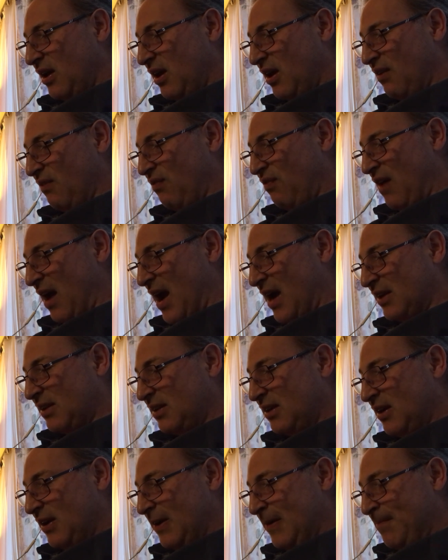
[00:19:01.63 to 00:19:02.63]
In
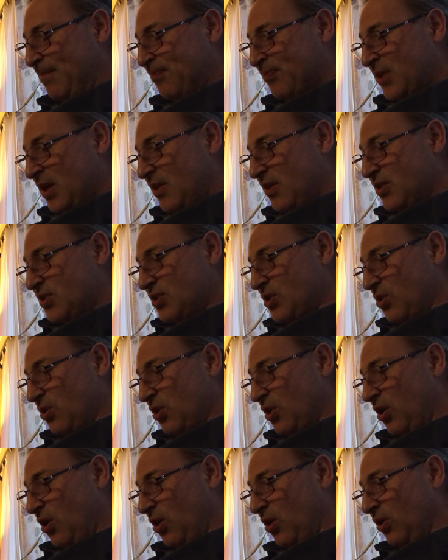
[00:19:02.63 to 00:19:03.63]
fact, the so
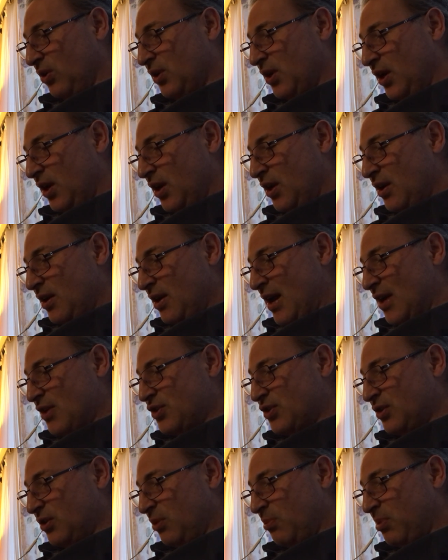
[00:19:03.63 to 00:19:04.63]
called
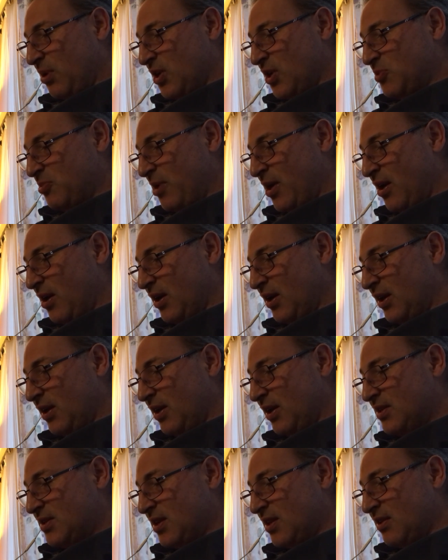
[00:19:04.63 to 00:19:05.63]
National prosperity
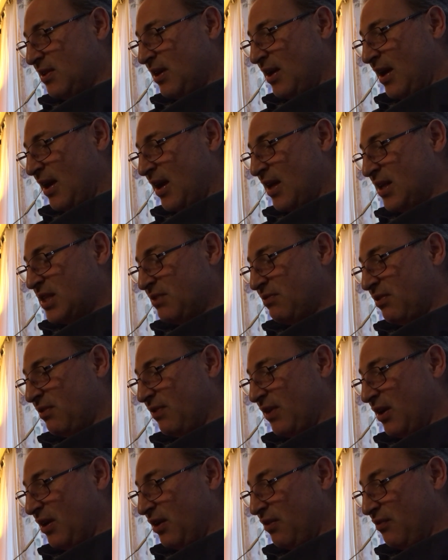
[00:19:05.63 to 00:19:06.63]
is in the hands of a
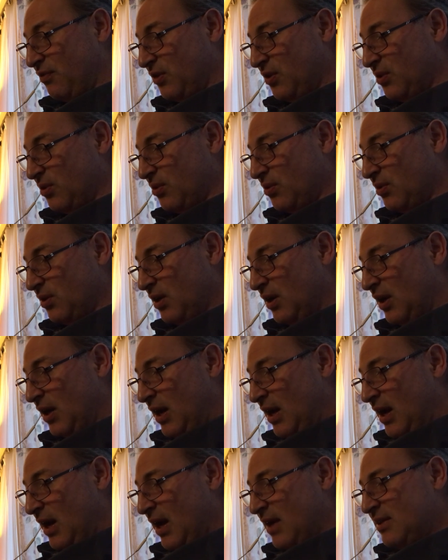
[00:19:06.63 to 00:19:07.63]
very few,
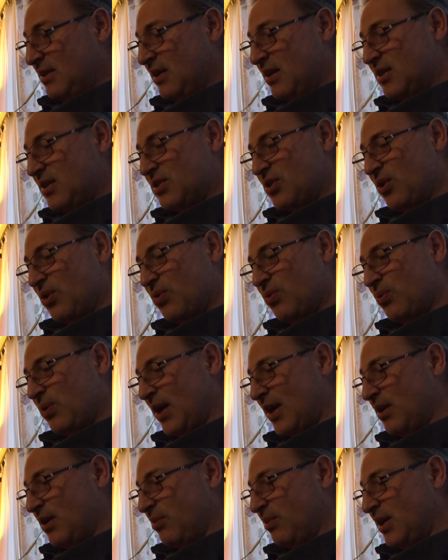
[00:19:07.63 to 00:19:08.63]
and it is no
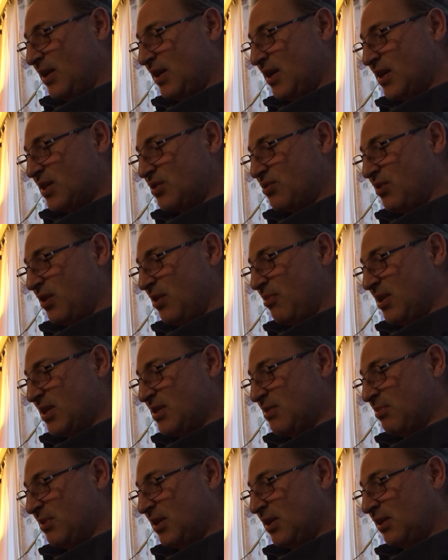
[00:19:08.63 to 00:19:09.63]
right wing
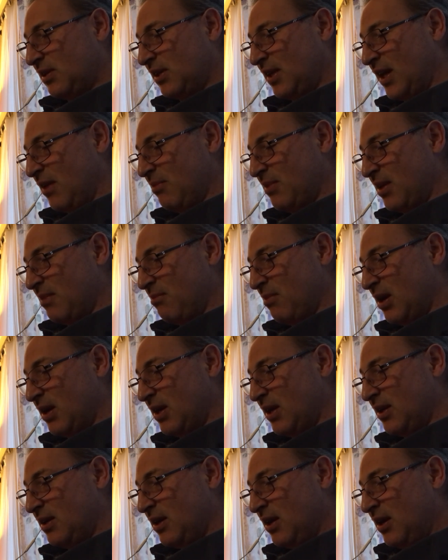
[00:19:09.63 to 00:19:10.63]
extremism to claim that
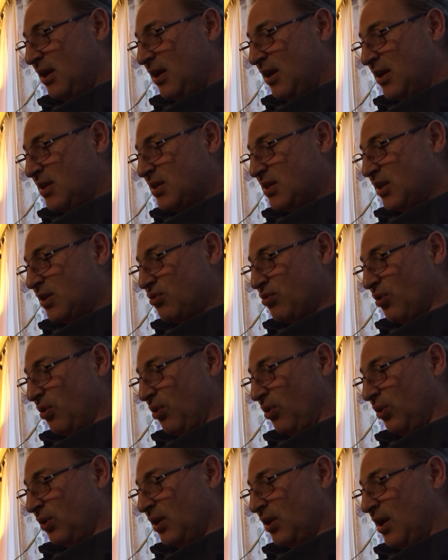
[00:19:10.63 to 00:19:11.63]
money is
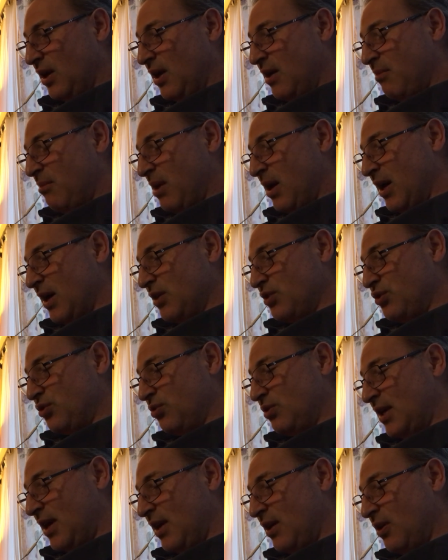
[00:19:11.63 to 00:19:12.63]
controlled by a
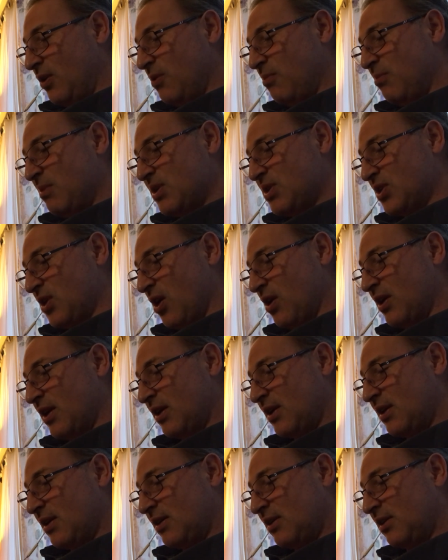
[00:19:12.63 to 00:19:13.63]
Judeo
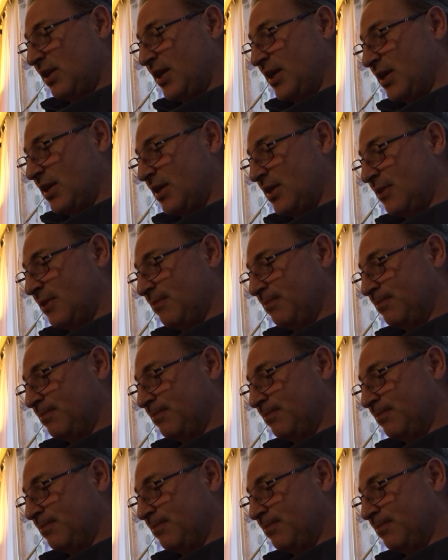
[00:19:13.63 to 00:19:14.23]
Masonic clique.